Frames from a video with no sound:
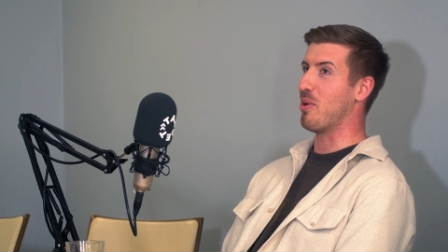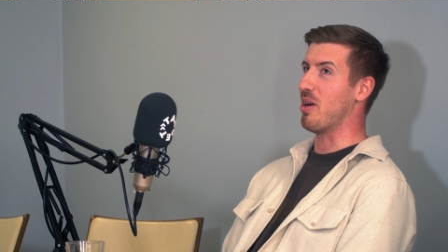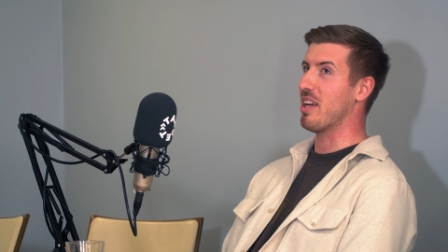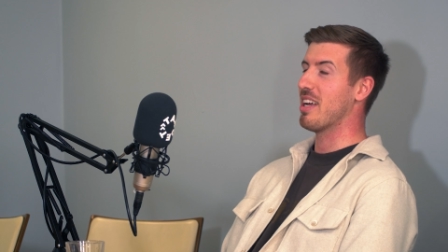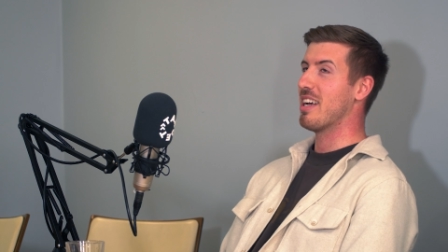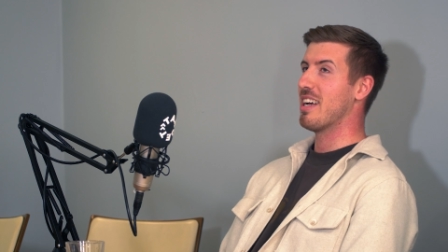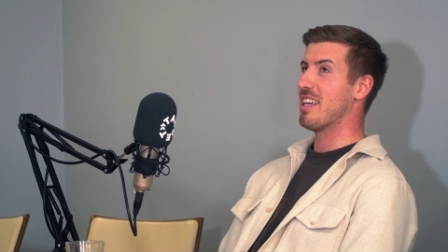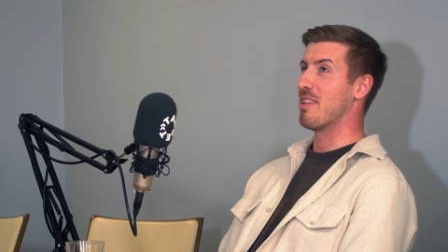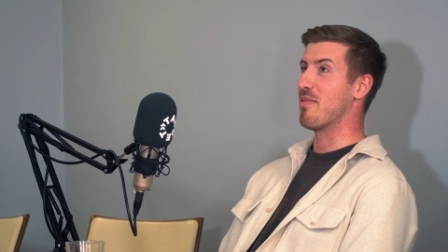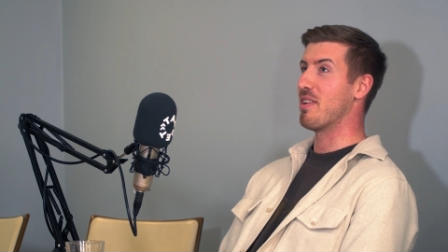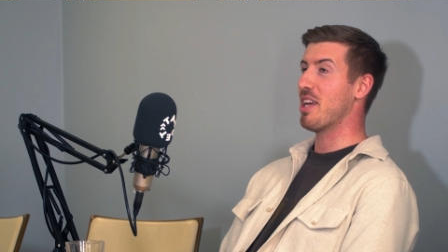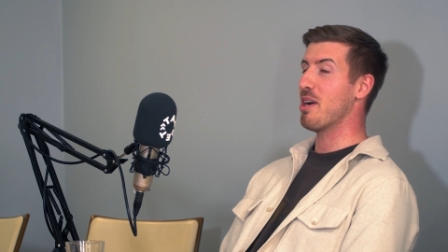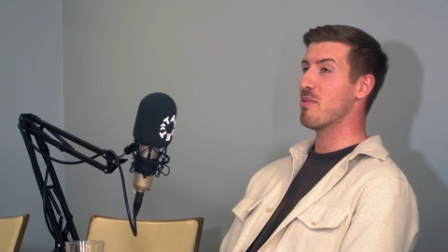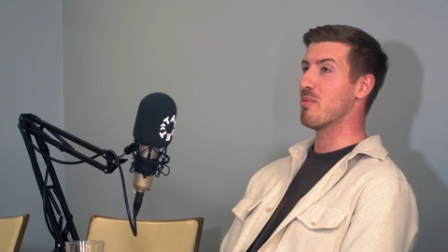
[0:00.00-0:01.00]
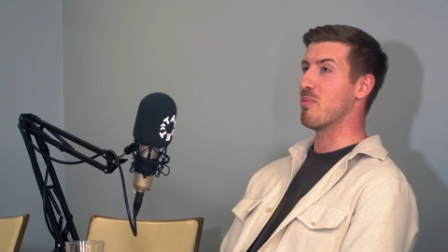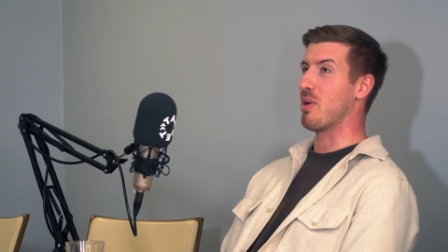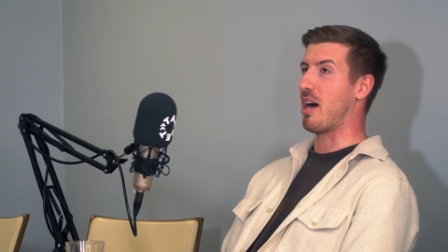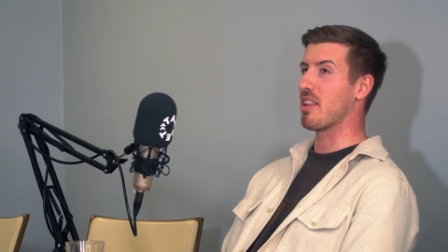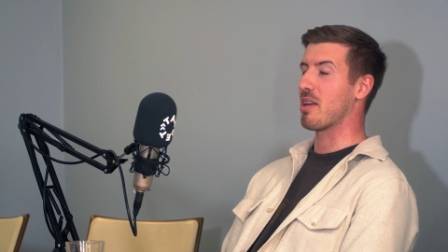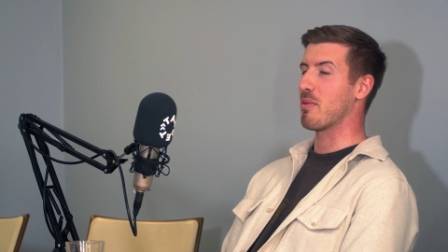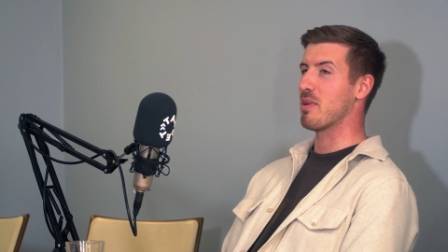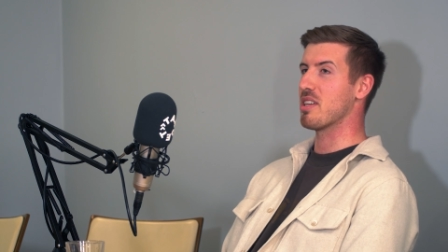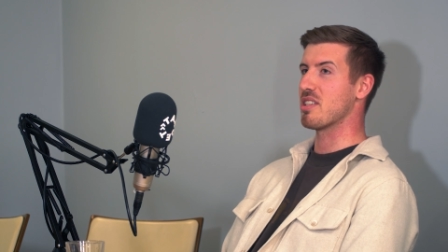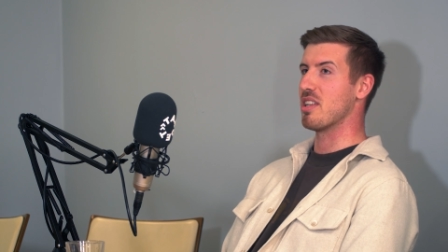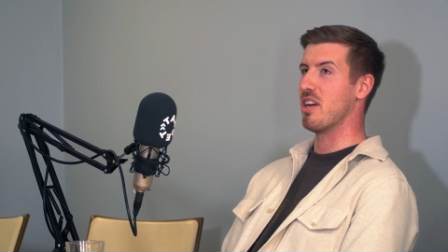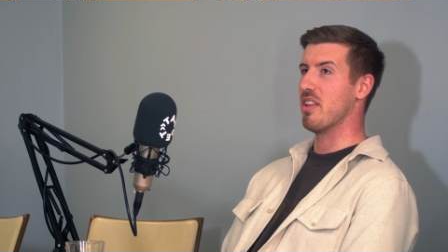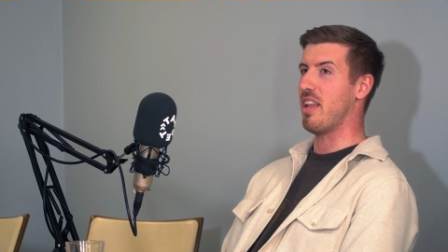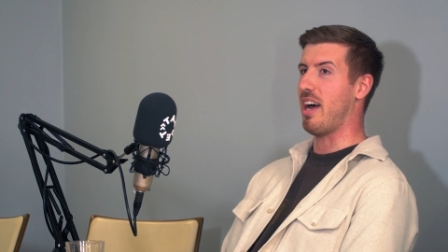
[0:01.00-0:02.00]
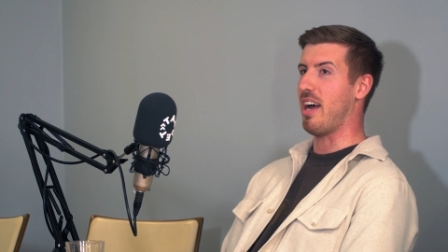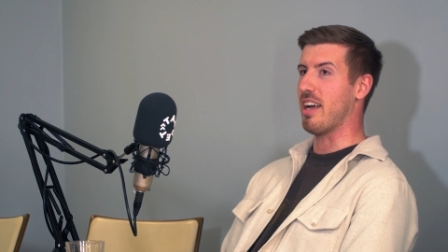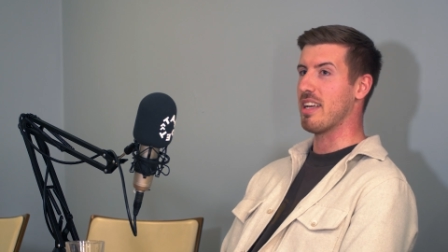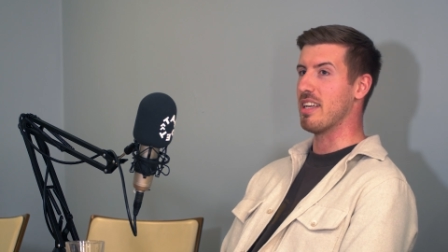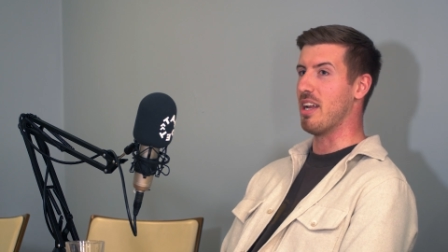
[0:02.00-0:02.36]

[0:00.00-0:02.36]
But the video, I think we just learned that